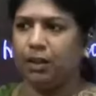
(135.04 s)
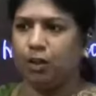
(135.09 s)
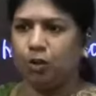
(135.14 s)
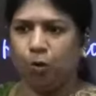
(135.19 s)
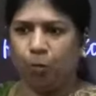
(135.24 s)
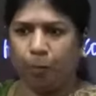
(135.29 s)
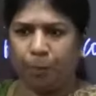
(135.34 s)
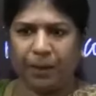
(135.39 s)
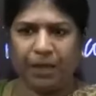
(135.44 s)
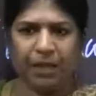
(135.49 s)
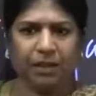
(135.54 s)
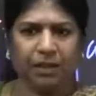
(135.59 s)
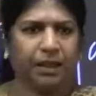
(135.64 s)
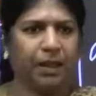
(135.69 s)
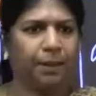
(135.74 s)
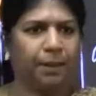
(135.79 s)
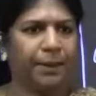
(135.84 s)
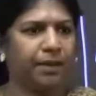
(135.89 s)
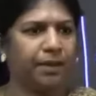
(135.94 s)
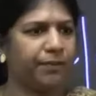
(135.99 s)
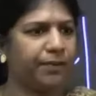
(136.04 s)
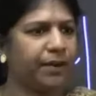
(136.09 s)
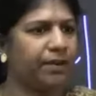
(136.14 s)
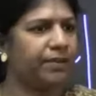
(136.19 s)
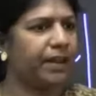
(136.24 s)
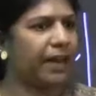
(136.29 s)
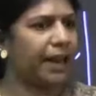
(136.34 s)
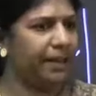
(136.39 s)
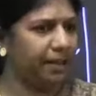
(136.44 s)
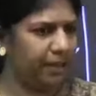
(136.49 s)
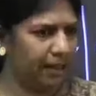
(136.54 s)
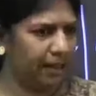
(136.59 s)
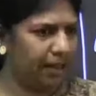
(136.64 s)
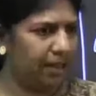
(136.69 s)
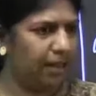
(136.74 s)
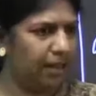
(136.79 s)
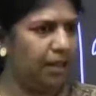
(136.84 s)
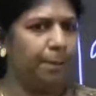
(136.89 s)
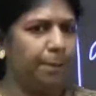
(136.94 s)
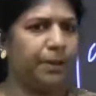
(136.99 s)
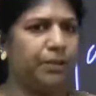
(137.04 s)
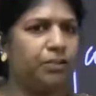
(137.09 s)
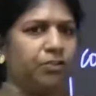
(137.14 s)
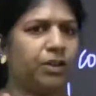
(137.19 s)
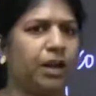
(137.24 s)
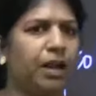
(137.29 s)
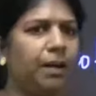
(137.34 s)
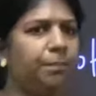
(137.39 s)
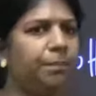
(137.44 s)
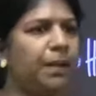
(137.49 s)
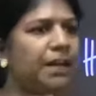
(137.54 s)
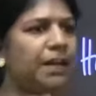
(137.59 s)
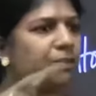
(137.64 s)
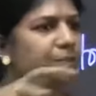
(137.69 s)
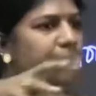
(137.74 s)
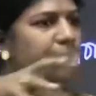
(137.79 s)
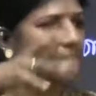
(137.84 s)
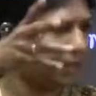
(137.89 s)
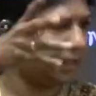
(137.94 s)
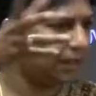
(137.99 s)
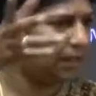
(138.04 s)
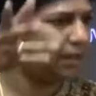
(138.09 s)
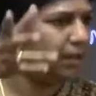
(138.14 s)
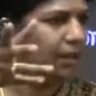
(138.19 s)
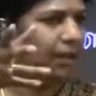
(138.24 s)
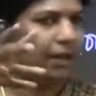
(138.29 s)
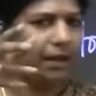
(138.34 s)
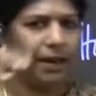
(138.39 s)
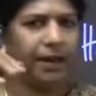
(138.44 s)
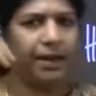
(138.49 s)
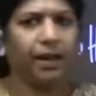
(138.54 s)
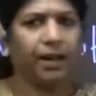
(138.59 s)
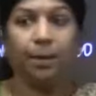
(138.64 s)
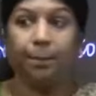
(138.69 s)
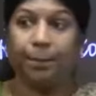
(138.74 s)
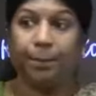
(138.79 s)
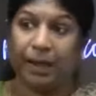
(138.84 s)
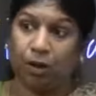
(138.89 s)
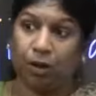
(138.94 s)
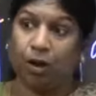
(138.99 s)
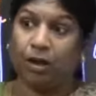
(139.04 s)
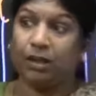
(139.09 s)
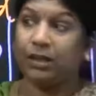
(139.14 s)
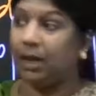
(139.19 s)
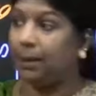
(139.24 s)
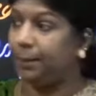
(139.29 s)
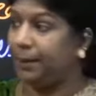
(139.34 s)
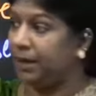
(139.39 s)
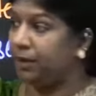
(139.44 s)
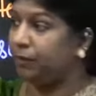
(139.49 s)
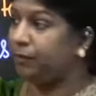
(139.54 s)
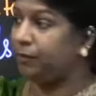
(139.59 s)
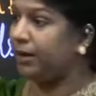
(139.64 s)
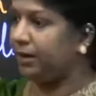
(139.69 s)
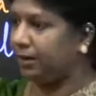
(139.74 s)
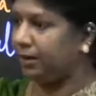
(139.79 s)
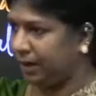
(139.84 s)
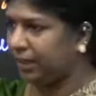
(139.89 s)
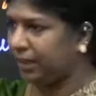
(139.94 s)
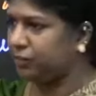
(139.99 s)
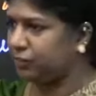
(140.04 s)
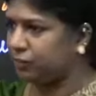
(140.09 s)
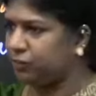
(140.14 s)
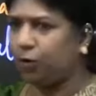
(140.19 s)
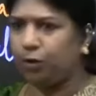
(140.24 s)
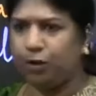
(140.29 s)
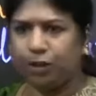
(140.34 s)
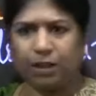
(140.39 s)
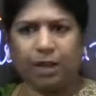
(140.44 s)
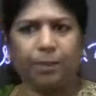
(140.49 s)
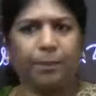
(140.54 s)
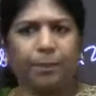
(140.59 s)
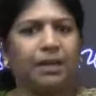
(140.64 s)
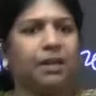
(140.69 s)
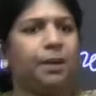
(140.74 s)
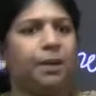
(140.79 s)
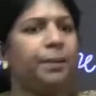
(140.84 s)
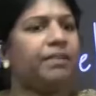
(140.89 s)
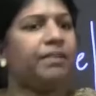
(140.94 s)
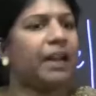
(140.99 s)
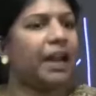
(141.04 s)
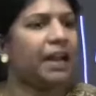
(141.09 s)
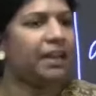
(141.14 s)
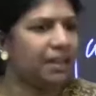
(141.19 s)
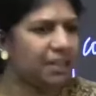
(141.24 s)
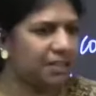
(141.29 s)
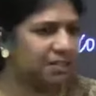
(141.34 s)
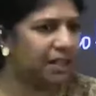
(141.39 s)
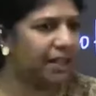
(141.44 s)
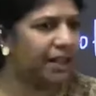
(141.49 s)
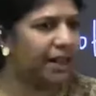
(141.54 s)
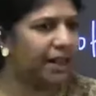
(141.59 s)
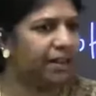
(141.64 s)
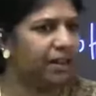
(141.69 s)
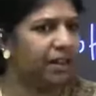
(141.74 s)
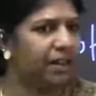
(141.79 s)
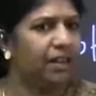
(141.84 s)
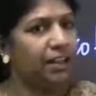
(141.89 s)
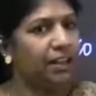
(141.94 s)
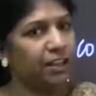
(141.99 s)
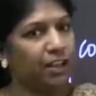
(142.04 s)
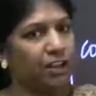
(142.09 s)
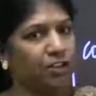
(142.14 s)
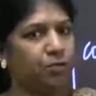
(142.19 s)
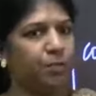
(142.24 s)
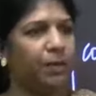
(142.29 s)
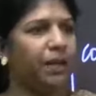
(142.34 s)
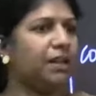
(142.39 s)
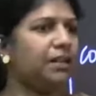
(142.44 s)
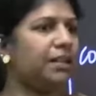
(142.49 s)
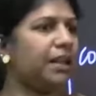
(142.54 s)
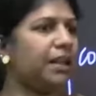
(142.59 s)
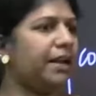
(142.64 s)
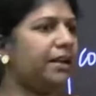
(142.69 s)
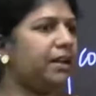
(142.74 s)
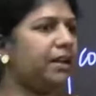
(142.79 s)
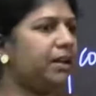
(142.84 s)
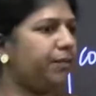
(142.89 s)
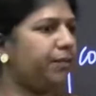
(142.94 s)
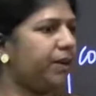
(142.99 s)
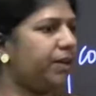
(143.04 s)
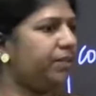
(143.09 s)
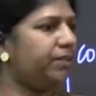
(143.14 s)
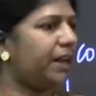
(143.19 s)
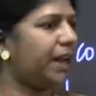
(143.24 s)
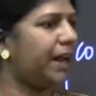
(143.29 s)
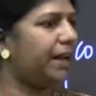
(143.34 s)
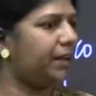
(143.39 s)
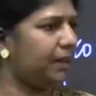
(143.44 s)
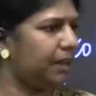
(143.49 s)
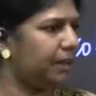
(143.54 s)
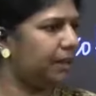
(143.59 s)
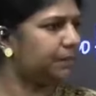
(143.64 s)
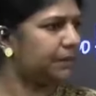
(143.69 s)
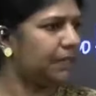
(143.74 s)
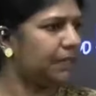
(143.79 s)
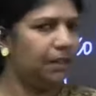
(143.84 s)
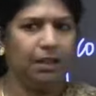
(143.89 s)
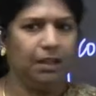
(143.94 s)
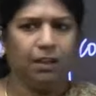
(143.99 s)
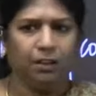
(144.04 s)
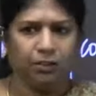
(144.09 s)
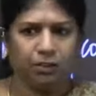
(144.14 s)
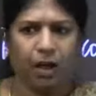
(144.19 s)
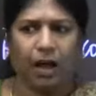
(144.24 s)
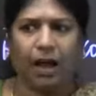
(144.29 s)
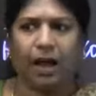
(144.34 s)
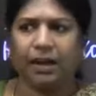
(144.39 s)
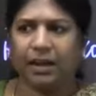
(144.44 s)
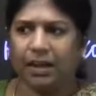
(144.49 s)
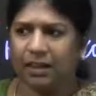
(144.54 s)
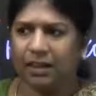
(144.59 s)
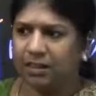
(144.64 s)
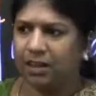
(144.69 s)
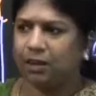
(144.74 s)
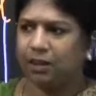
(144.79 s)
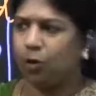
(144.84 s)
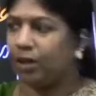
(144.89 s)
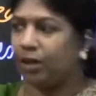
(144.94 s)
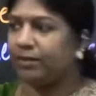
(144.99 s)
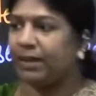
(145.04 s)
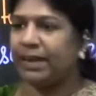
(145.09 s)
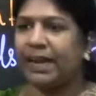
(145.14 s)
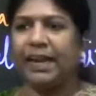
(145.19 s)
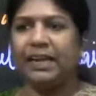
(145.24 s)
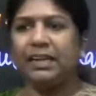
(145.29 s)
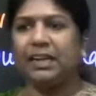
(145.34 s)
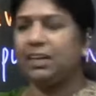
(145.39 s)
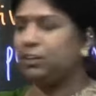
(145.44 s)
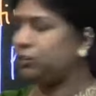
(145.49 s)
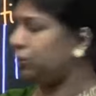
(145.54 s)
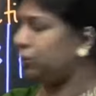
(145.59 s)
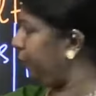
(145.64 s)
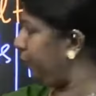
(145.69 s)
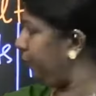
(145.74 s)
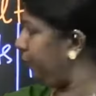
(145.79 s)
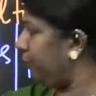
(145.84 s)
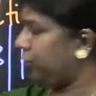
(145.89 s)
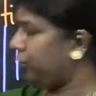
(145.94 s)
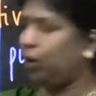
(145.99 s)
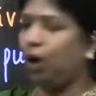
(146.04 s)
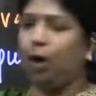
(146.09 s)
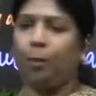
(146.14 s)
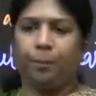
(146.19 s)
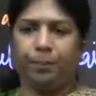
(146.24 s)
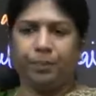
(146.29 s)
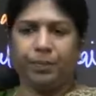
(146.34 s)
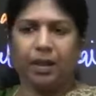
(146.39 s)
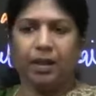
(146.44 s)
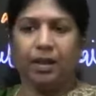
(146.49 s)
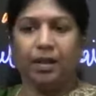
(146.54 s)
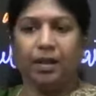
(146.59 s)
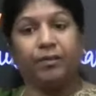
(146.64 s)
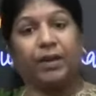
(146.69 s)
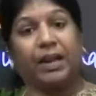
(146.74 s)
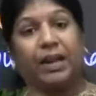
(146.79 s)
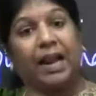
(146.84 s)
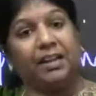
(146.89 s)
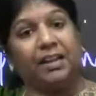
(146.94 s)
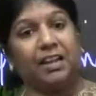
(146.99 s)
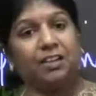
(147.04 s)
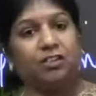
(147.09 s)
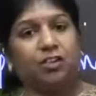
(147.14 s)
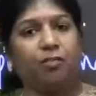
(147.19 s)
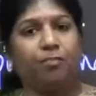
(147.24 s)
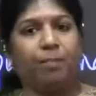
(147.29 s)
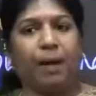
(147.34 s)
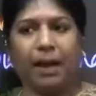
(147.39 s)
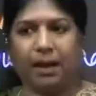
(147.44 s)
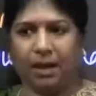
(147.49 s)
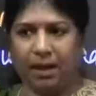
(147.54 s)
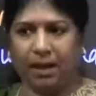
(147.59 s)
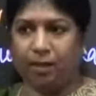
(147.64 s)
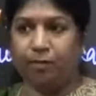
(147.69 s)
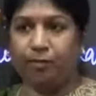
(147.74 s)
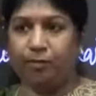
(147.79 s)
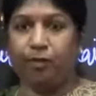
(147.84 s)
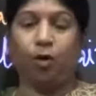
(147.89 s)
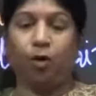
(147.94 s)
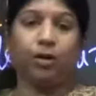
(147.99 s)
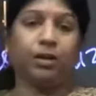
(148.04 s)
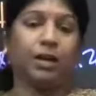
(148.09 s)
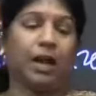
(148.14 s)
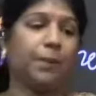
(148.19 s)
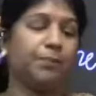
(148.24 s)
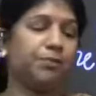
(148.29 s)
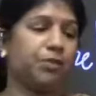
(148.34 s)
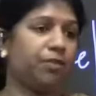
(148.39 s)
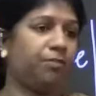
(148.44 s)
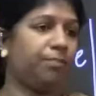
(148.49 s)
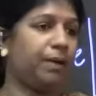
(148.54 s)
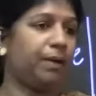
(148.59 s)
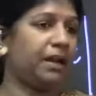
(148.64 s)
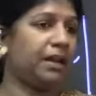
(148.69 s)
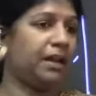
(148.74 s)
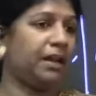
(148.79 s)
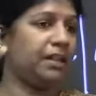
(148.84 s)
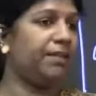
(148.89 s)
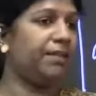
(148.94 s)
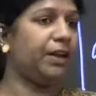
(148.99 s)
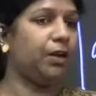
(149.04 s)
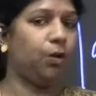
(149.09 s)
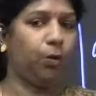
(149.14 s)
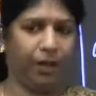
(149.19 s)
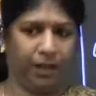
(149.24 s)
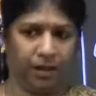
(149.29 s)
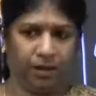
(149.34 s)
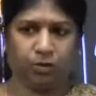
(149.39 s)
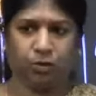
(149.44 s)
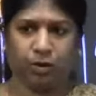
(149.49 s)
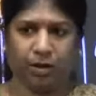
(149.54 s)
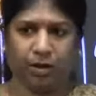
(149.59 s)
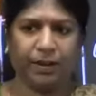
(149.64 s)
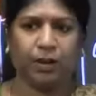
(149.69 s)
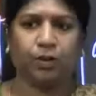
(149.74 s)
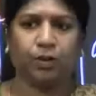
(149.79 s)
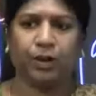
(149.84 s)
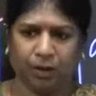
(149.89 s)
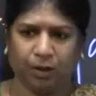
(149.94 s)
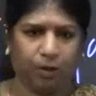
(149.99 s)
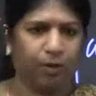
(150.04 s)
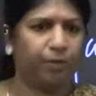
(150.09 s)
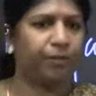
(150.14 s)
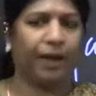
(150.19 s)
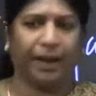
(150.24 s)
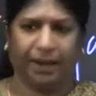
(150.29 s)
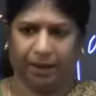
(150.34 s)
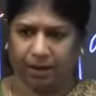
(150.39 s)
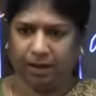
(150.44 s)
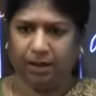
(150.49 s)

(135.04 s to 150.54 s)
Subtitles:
UP there'll be a different variety. Punjab Basmati. Getting it? Bengal there'll be a different rice. Don't you think multiple varieties they get? Kashmir they get a different variety. So Aryans are knowing varieties of crop, varieties of barley. Four types of barley they were knowing. Today when you read you'll find